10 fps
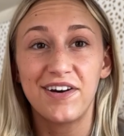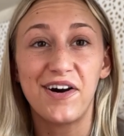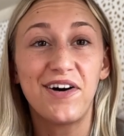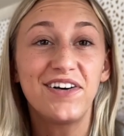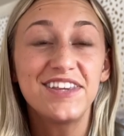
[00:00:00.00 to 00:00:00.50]

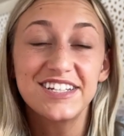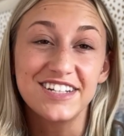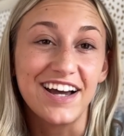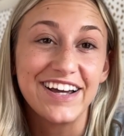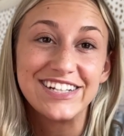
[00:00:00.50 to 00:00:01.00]
All of the
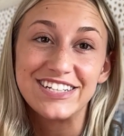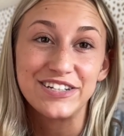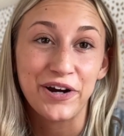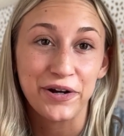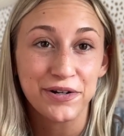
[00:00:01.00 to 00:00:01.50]
science and
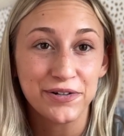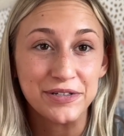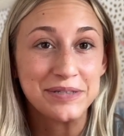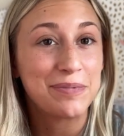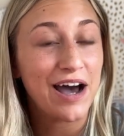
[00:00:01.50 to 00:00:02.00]

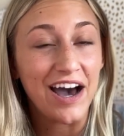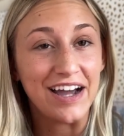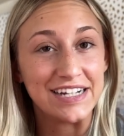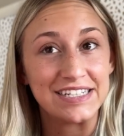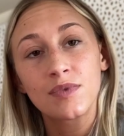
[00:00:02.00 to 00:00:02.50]
articles
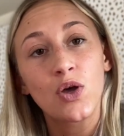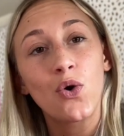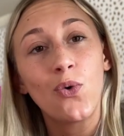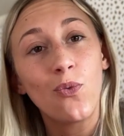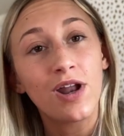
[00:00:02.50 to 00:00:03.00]
behind
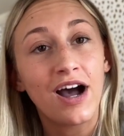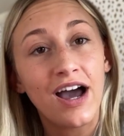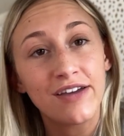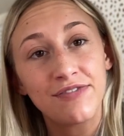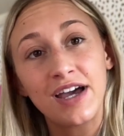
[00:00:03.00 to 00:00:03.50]
what a
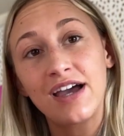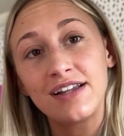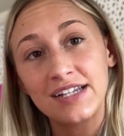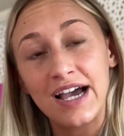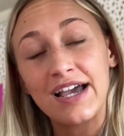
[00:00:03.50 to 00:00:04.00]

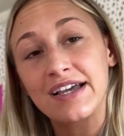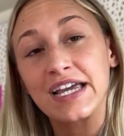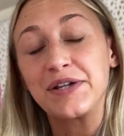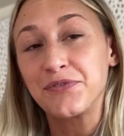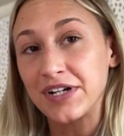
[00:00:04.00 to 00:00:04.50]
high-fat diet
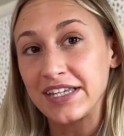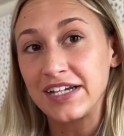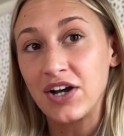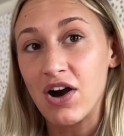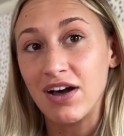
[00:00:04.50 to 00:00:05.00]
can really
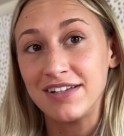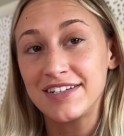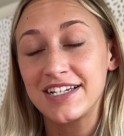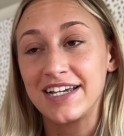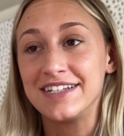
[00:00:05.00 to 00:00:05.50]

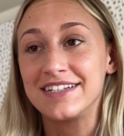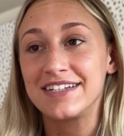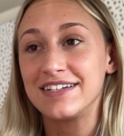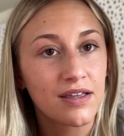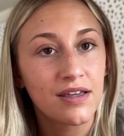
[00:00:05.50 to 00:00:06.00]
cause is,
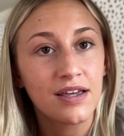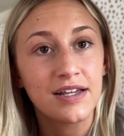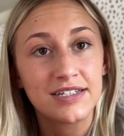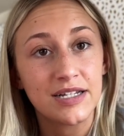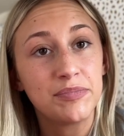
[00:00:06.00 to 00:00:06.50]

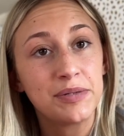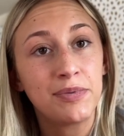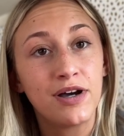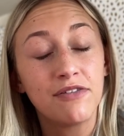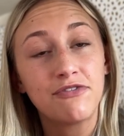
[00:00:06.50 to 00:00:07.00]
simply
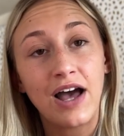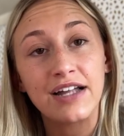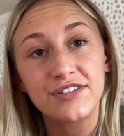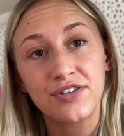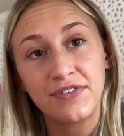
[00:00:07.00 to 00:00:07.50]
put,
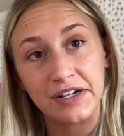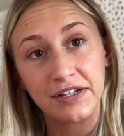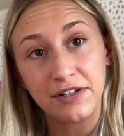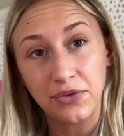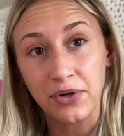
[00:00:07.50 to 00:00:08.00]
fats are very
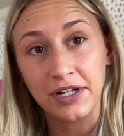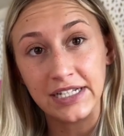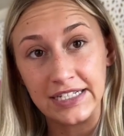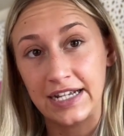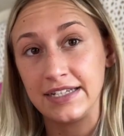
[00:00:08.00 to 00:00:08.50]

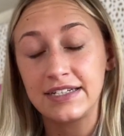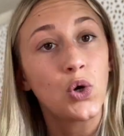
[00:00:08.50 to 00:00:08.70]
calorically dense.